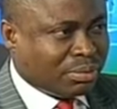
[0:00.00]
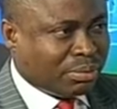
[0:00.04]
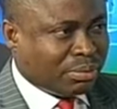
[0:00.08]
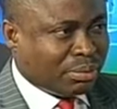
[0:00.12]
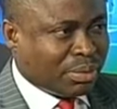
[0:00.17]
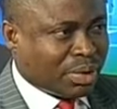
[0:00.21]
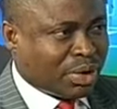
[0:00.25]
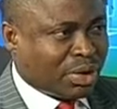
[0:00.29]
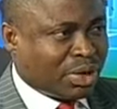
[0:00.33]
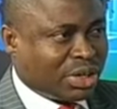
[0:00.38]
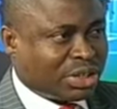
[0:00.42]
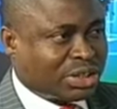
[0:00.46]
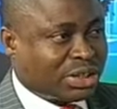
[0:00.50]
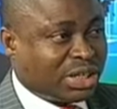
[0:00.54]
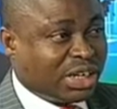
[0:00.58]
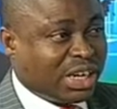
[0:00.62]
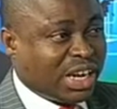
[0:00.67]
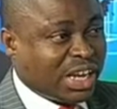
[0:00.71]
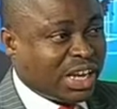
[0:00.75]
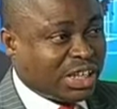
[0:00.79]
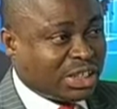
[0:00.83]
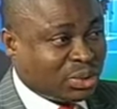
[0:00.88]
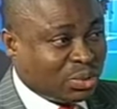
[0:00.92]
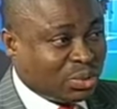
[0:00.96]
Because
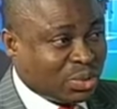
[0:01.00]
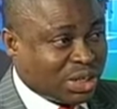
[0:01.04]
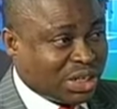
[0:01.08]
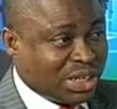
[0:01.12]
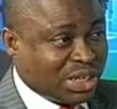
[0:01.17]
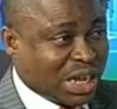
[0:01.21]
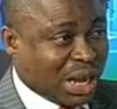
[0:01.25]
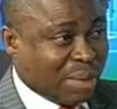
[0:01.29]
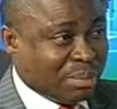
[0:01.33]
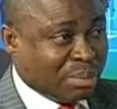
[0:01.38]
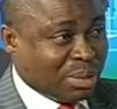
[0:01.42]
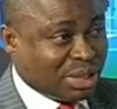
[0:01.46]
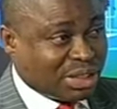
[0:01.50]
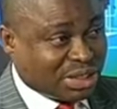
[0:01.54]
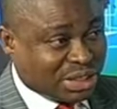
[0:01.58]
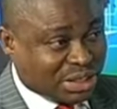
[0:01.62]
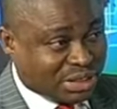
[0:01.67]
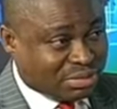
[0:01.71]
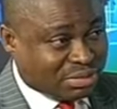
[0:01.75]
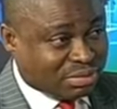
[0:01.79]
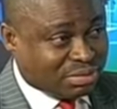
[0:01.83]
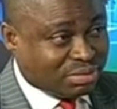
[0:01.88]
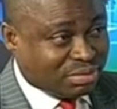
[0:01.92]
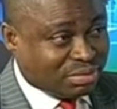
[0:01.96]
next week they are
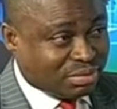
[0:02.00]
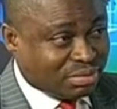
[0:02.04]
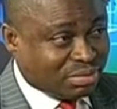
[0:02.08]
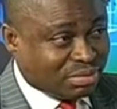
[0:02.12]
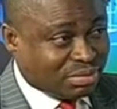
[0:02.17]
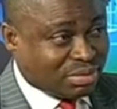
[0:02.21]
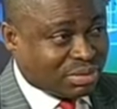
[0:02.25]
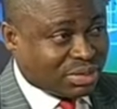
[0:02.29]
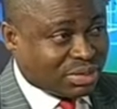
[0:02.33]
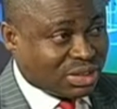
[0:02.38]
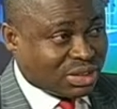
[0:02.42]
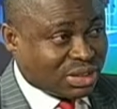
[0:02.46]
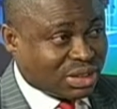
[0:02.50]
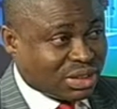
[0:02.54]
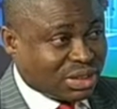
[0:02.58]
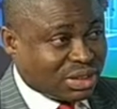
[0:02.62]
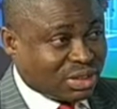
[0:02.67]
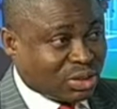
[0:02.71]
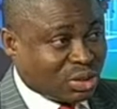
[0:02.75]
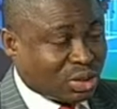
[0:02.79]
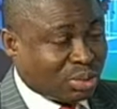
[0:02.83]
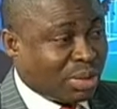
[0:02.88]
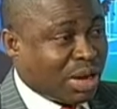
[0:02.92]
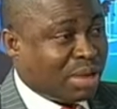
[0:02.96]
meeting.
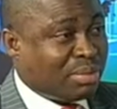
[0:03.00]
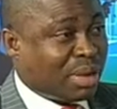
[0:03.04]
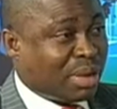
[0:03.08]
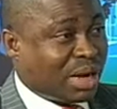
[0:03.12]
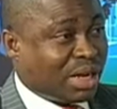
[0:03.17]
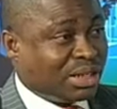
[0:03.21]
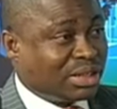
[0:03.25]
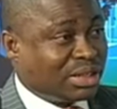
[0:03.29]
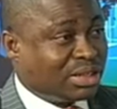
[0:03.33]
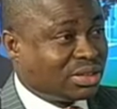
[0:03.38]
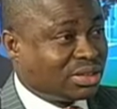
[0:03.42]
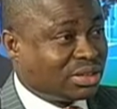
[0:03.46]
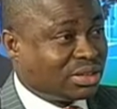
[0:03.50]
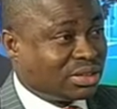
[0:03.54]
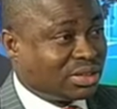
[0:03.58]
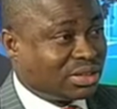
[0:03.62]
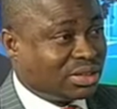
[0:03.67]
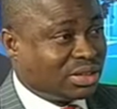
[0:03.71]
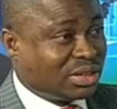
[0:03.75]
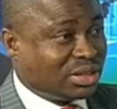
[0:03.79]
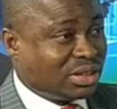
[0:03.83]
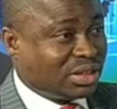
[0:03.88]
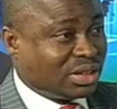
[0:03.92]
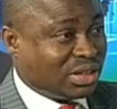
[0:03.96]
To my mind,
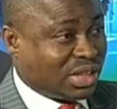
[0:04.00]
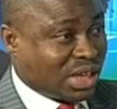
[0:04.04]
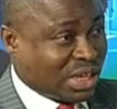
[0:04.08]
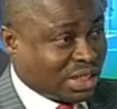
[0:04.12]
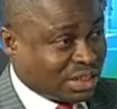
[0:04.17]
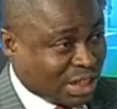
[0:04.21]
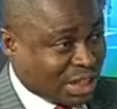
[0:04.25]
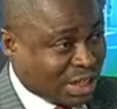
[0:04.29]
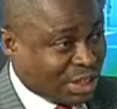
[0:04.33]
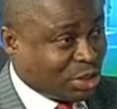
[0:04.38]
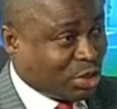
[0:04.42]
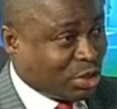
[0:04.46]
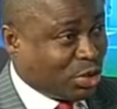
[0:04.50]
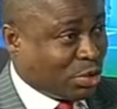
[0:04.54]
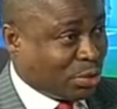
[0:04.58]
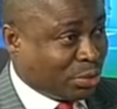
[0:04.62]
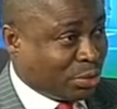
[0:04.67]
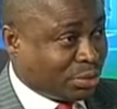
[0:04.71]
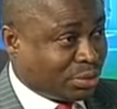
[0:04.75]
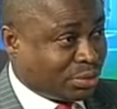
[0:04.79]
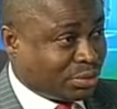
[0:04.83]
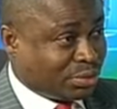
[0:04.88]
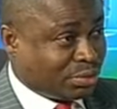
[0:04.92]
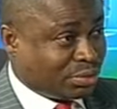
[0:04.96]
the answer is no.
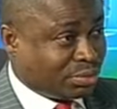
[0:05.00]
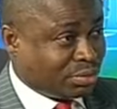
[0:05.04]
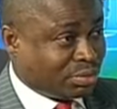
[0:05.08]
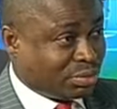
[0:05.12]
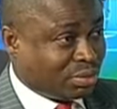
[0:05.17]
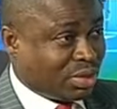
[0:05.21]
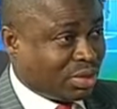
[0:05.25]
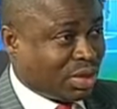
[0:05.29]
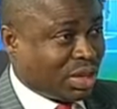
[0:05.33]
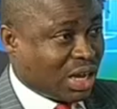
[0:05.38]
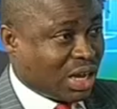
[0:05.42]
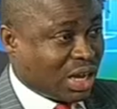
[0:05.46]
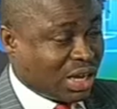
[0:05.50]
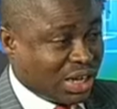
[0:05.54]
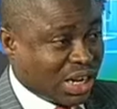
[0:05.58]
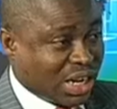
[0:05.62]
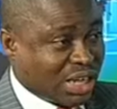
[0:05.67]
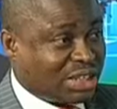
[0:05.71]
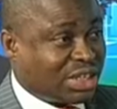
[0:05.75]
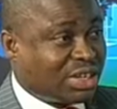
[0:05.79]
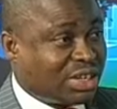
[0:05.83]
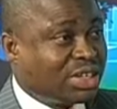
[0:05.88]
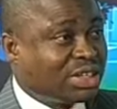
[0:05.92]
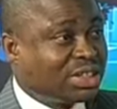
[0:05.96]
And
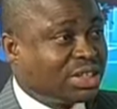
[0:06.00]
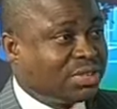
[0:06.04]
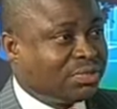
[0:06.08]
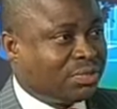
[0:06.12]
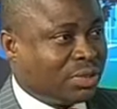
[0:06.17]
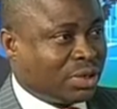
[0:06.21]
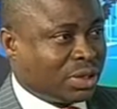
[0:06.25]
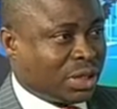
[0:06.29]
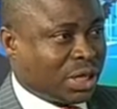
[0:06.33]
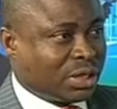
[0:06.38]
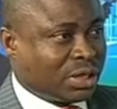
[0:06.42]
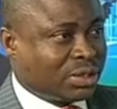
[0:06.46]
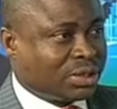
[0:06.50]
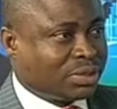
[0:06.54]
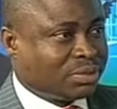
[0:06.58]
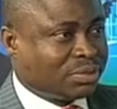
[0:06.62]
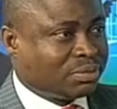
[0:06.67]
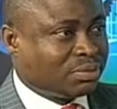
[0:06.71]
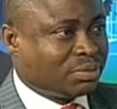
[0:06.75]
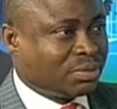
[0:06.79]
there's a reason for that.